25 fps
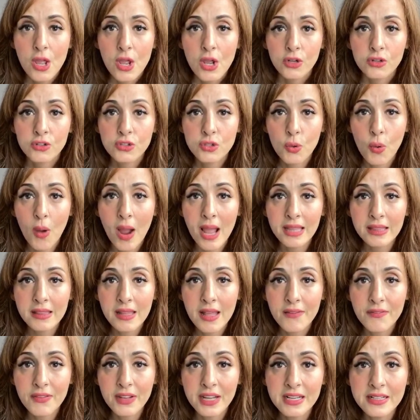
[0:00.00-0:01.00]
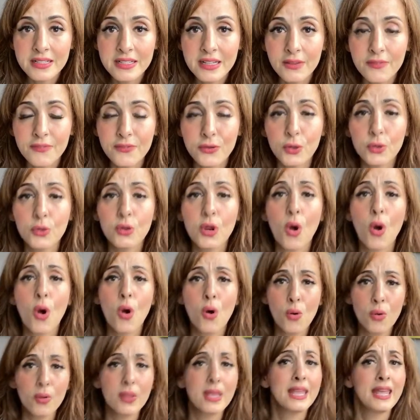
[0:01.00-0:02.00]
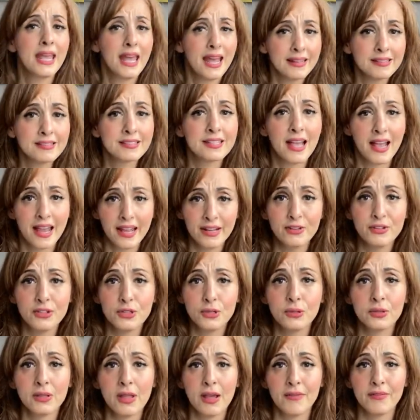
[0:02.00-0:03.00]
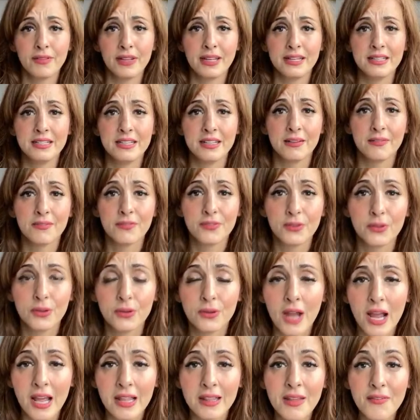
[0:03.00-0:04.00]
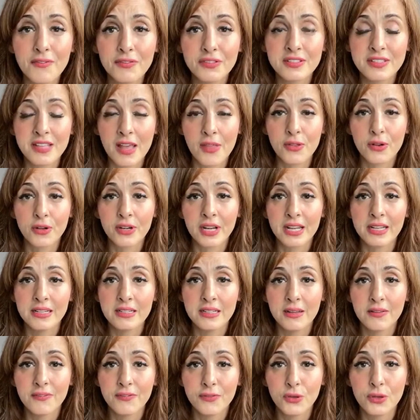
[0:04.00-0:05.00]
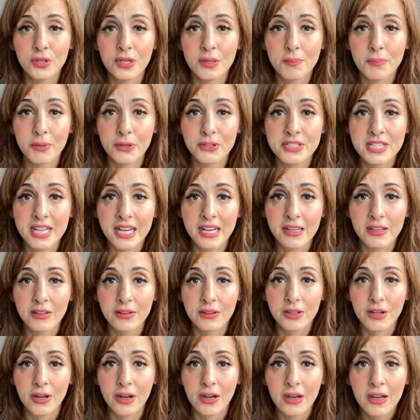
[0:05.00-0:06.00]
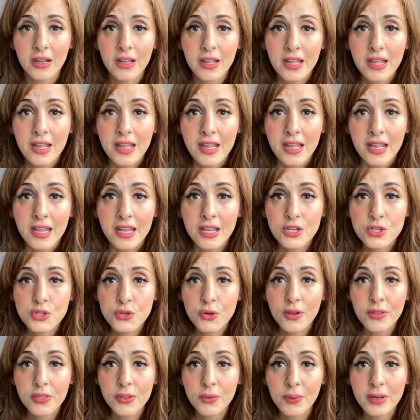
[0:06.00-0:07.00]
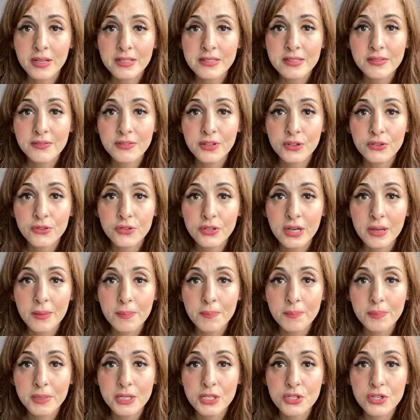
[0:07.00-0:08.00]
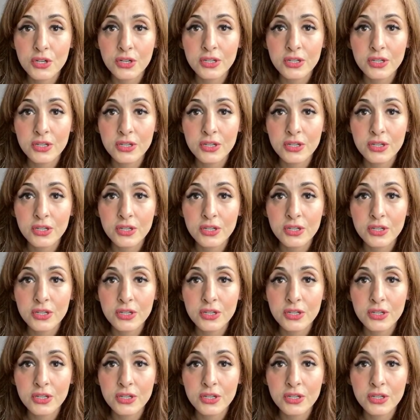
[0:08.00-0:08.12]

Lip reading: Do I love Indian food? Oh, yes, I do love Indian food. I love Southern Indian food in particular. Enjoy the rest of your trip. Be sure